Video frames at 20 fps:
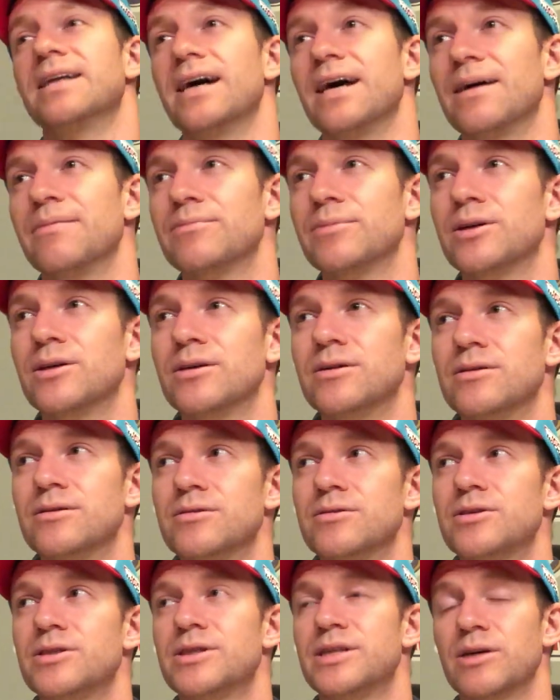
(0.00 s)
that I'm going
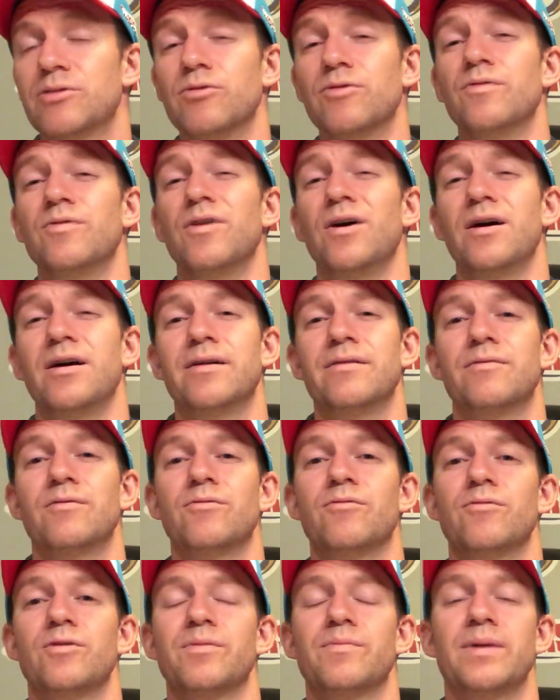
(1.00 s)
to stick with Vaughn
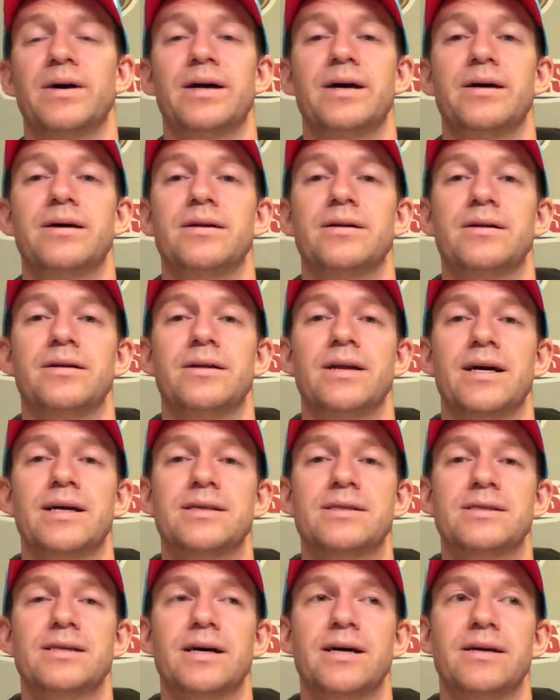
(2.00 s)
with my
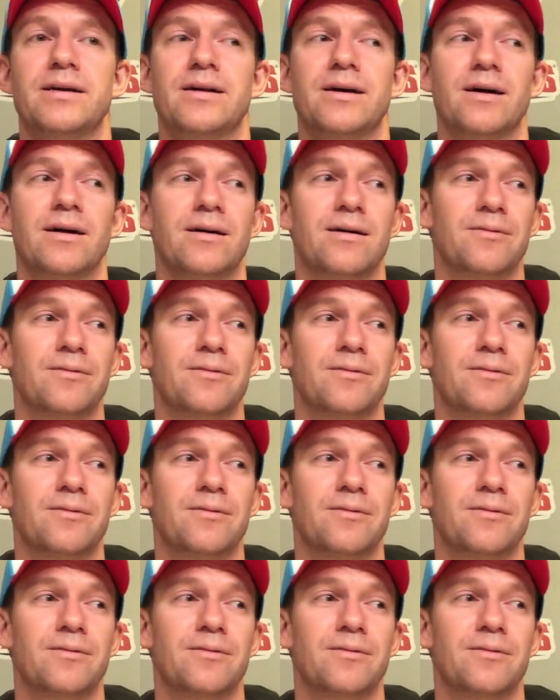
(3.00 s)
next set.